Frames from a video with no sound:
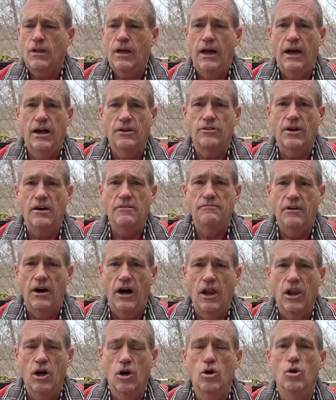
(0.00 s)
as I
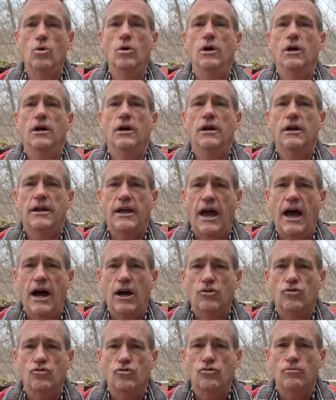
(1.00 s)
follow
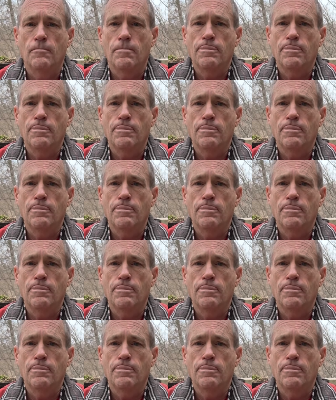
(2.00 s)
cash.